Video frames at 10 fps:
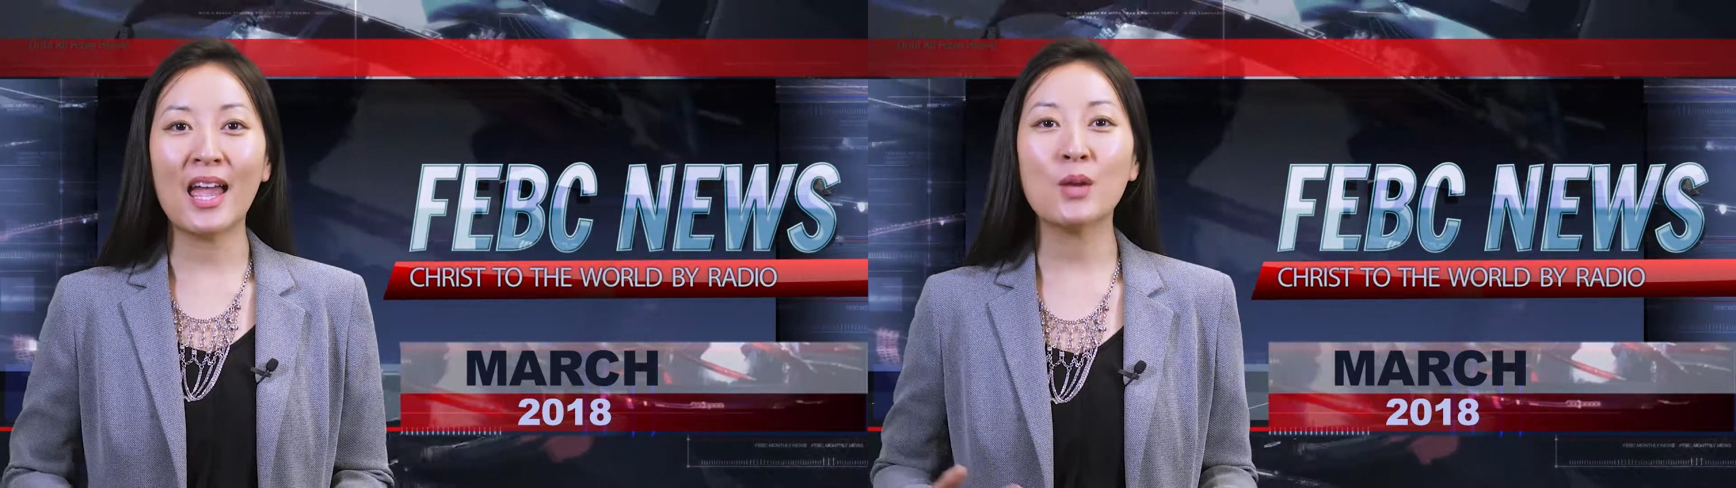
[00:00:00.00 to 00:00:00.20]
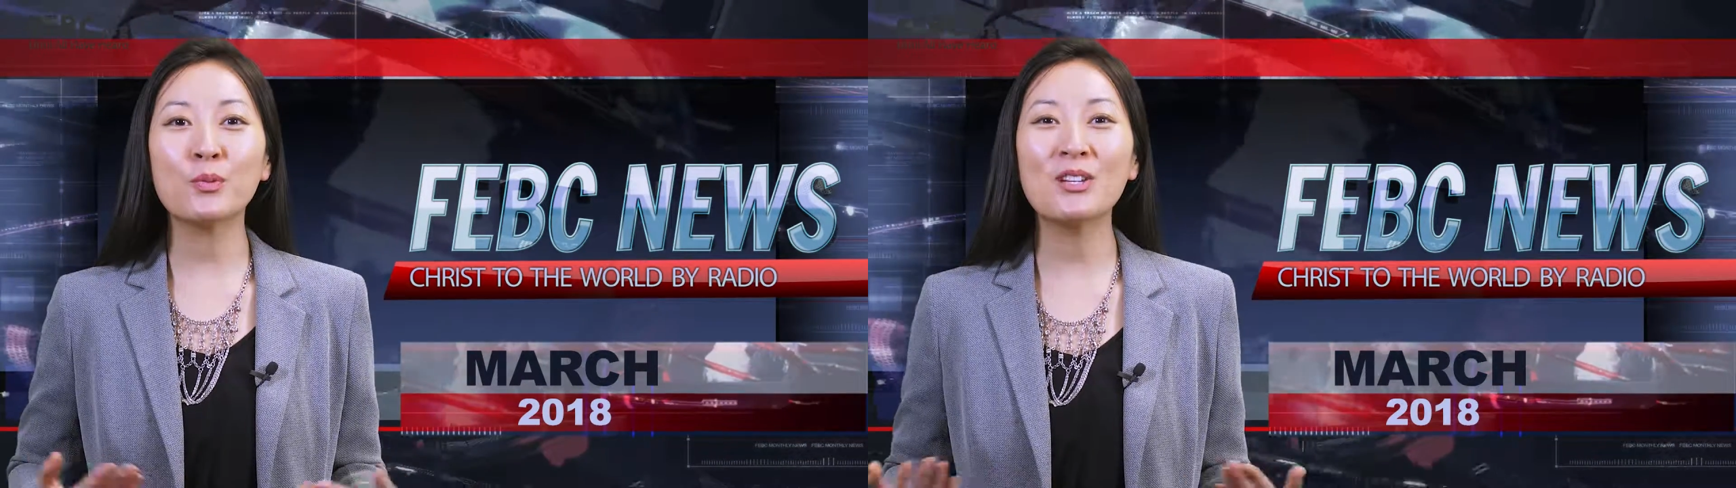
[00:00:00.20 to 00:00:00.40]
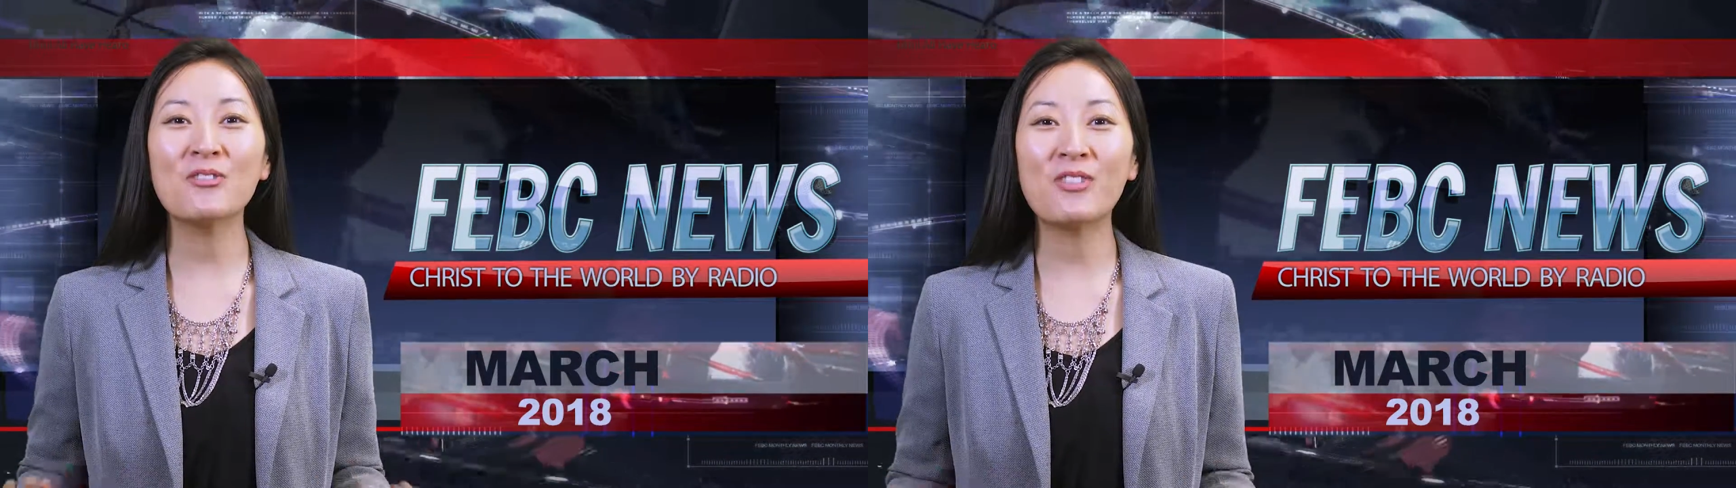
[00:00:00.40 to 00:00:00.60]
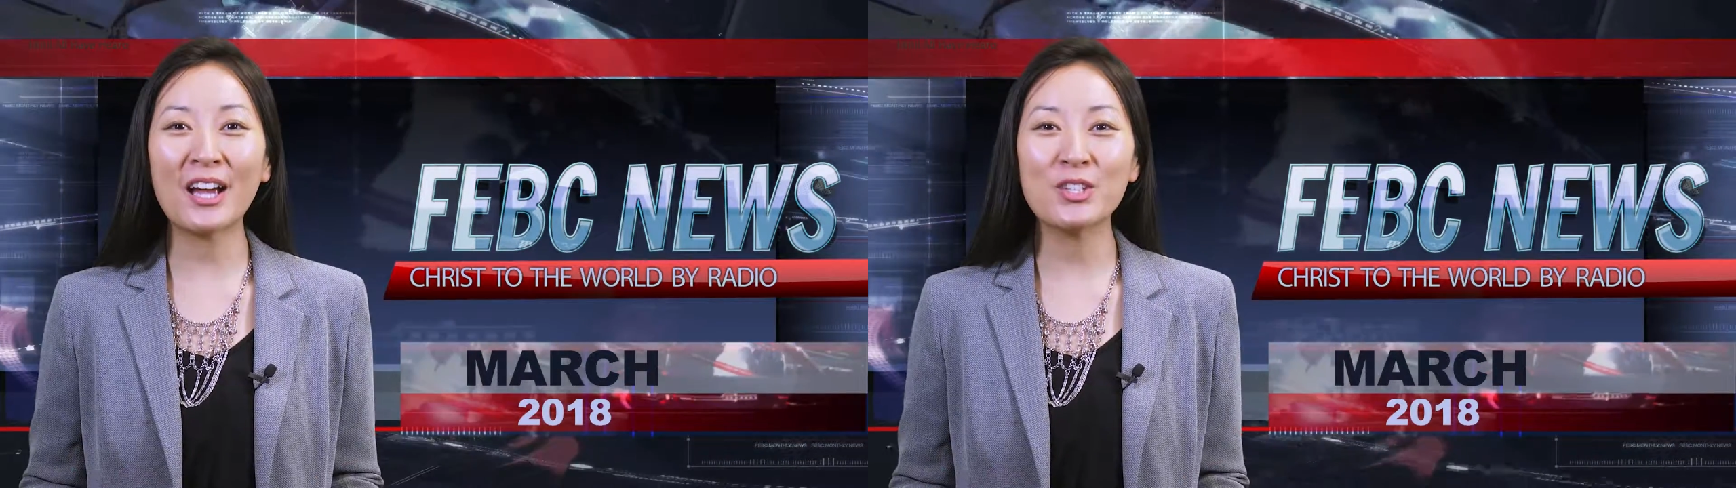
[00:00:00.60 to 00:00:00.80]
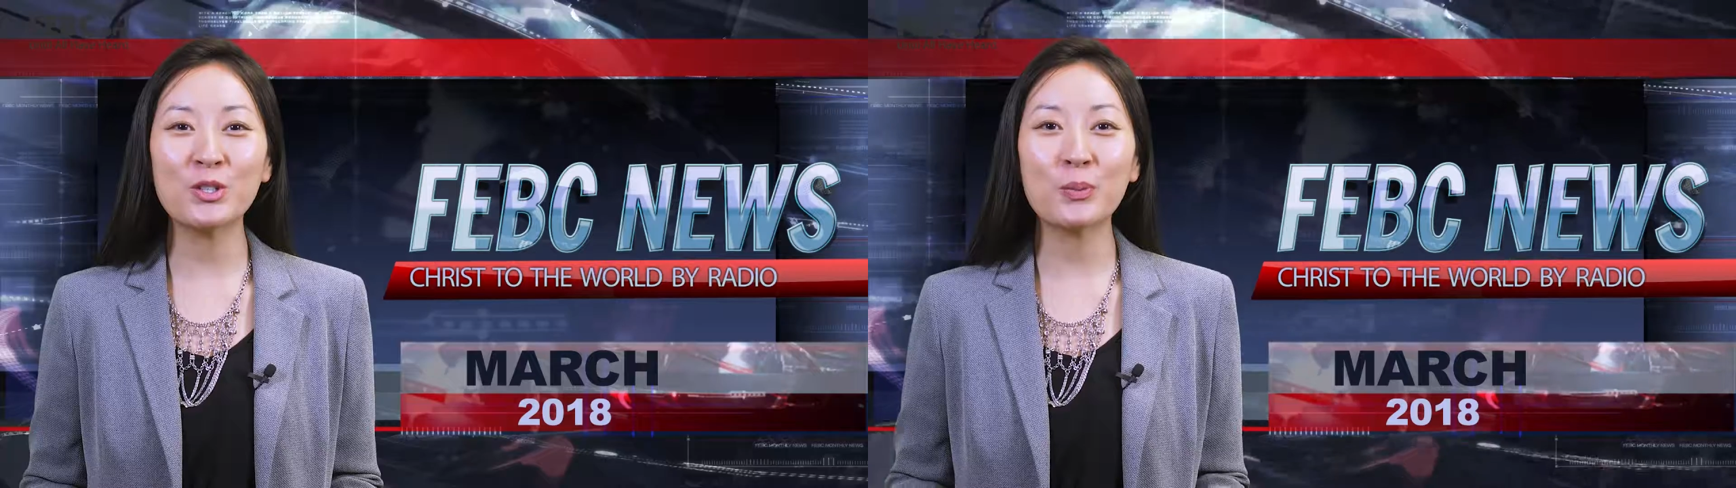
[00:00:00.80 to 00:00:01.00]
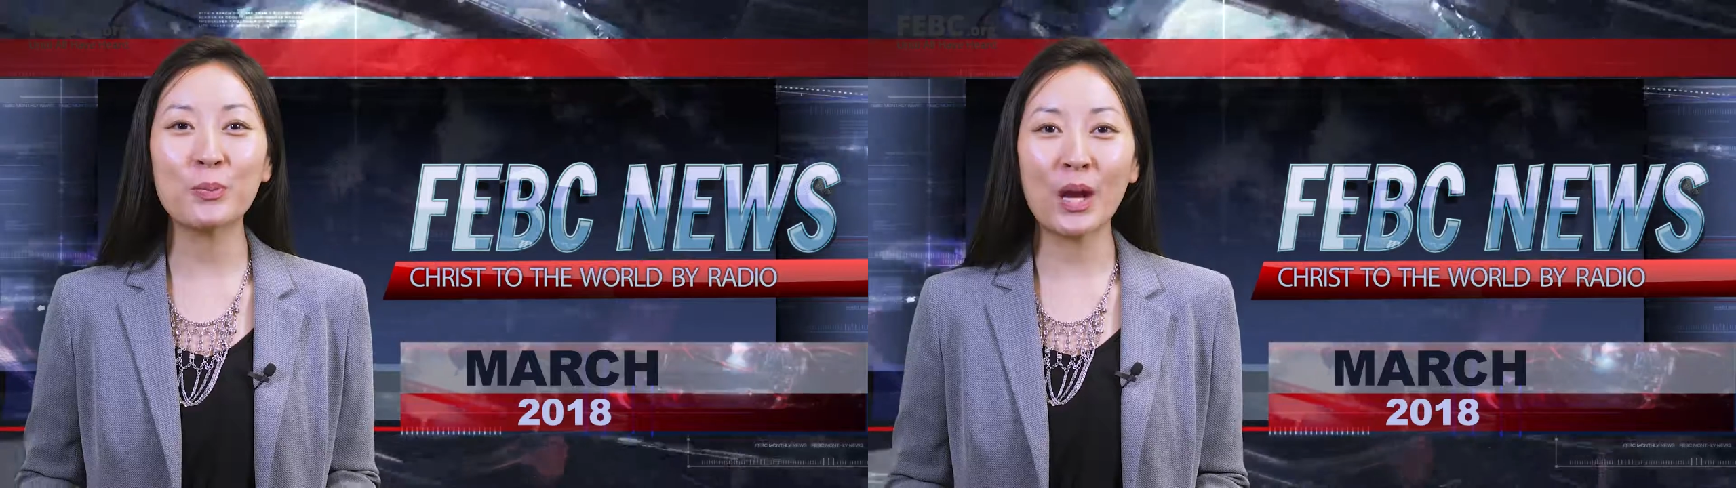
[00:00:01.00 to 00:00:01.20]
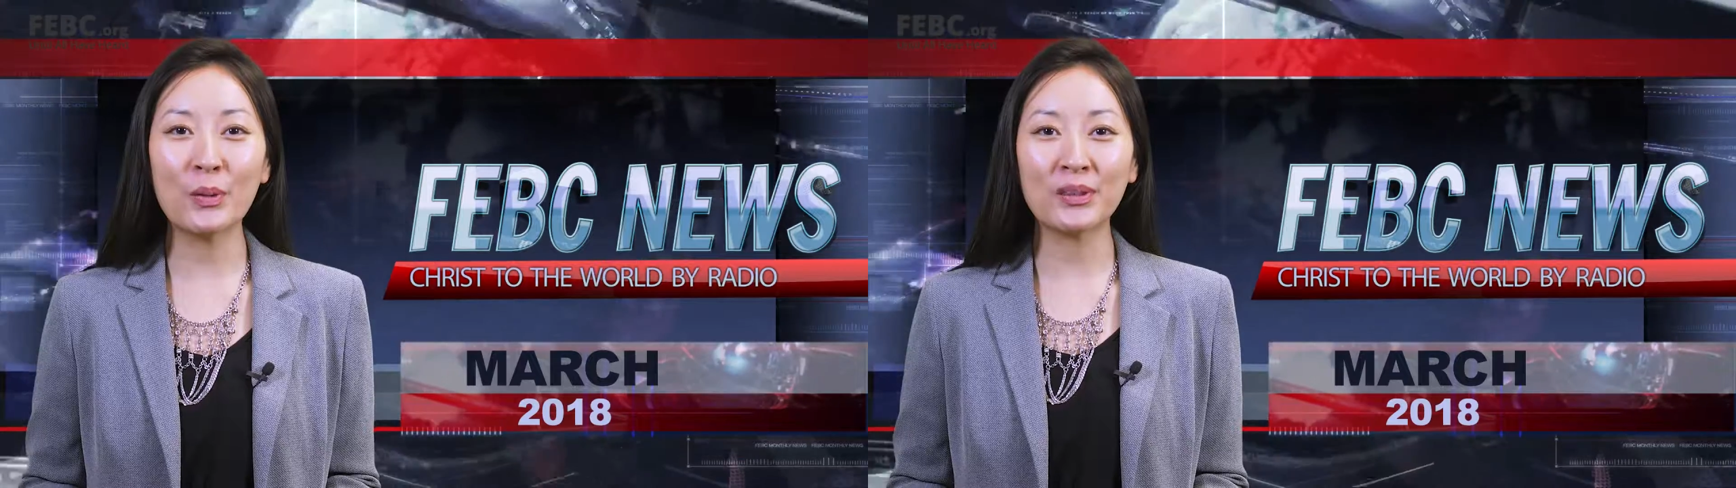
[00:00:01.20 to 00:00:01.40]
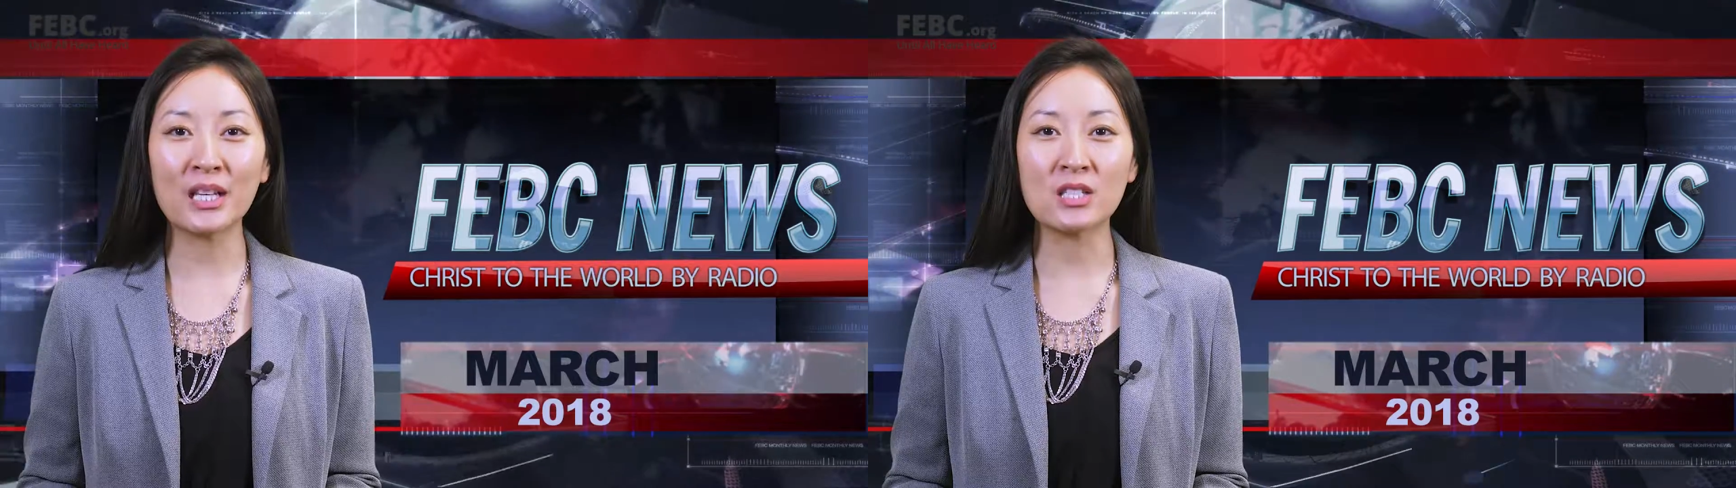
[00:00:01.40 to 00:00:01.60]
And we invite you to
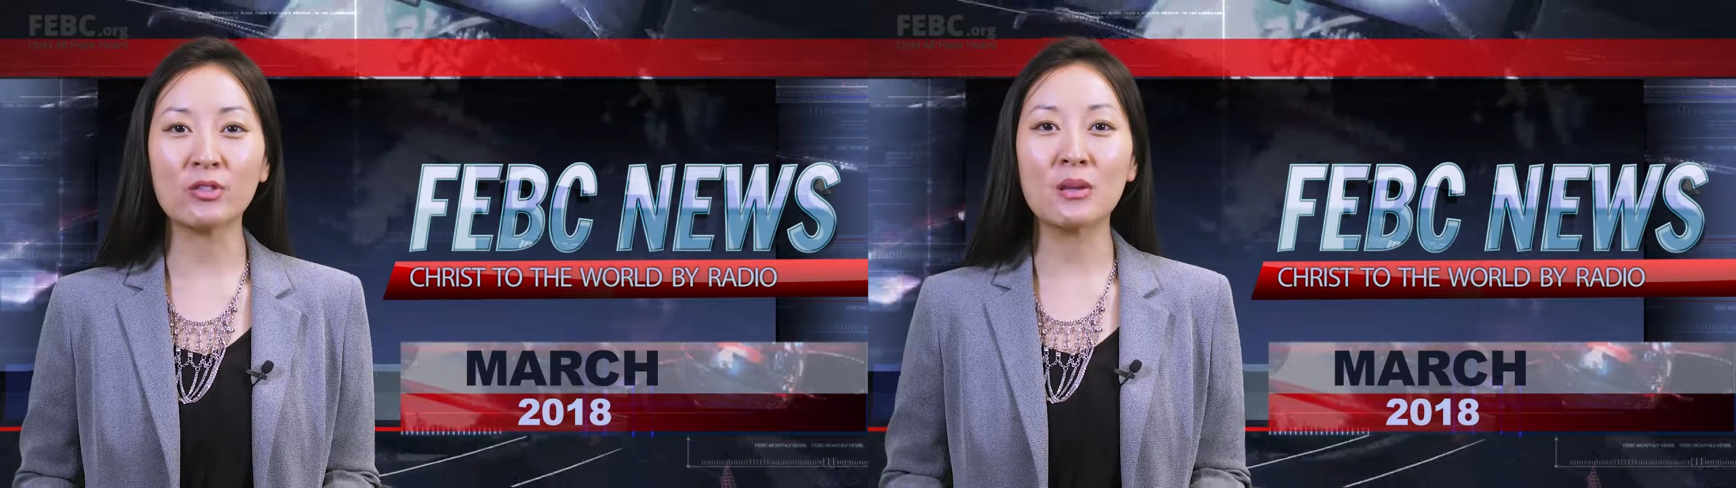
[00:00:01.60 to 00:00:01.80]
pray with us for